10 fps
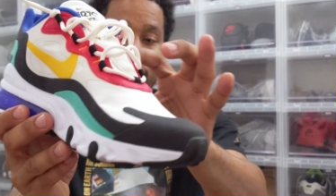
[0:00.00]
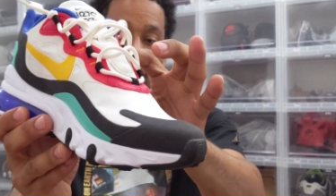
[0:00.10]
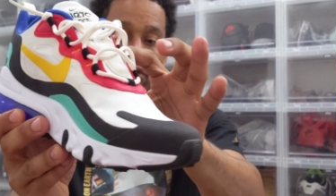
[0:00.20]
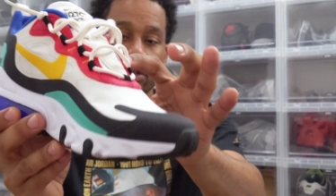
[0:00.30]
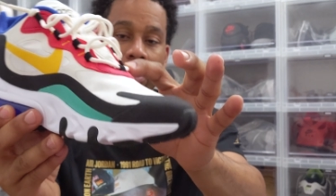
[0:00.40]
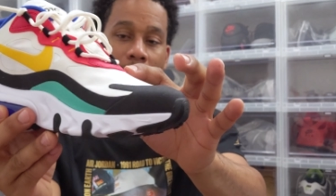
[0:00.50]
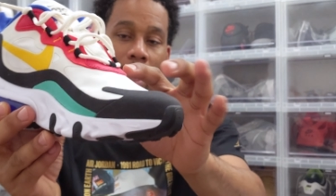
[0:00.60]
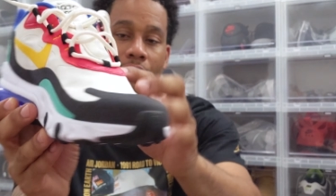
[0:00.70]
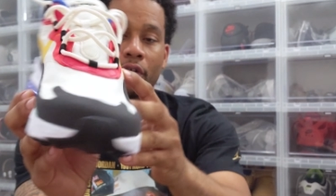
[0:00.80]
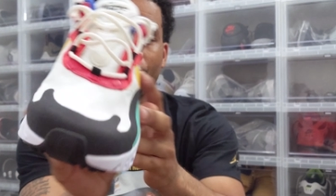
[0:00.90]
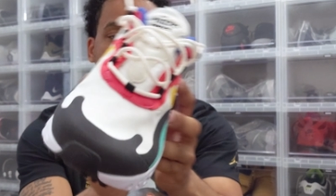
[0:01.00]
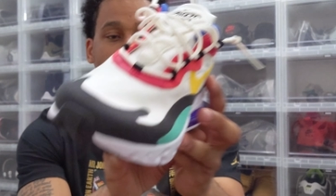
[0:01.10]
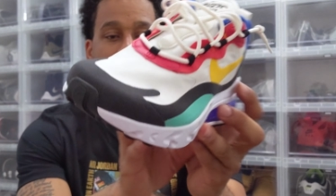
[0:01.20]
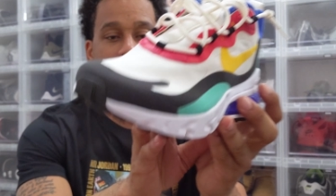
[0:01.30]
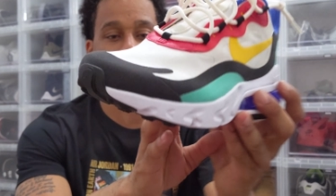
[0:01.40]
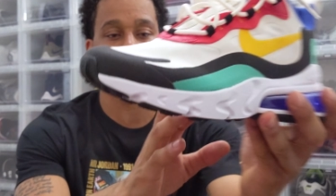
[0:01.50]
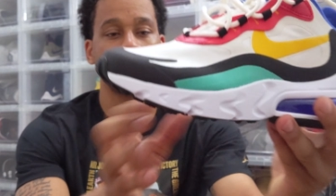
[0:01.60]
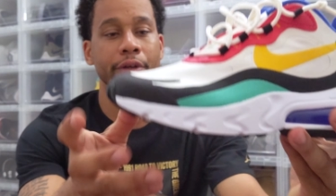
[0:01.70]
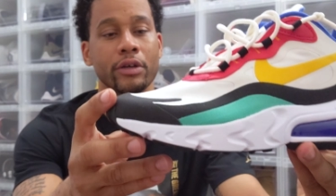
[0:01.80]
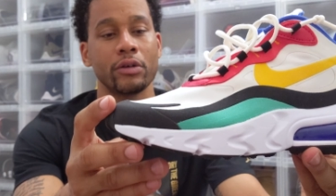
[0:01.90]
is also going to have your felt-like
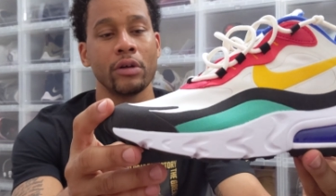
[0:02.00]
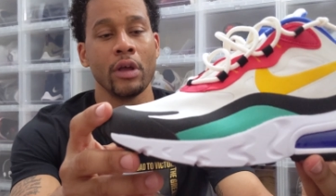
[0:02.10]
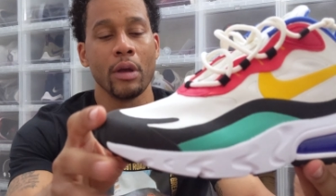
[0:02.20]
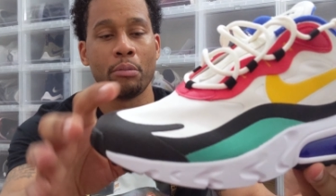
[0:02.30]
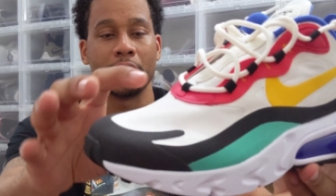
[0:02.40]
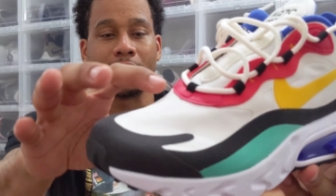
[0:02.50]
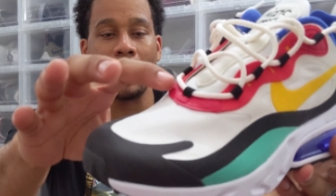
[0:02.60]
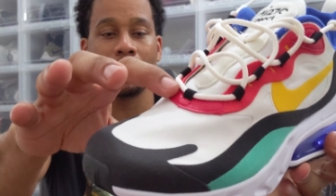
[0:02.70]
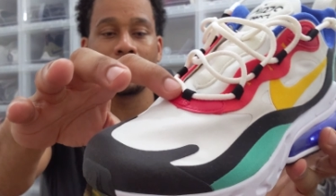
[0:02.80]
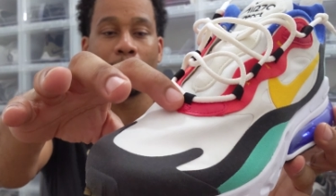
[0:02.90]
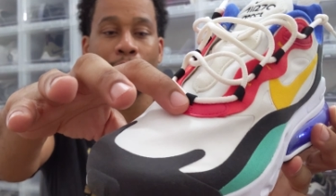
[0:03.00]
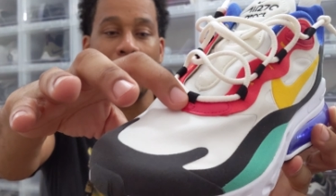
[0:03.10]
material, but down at the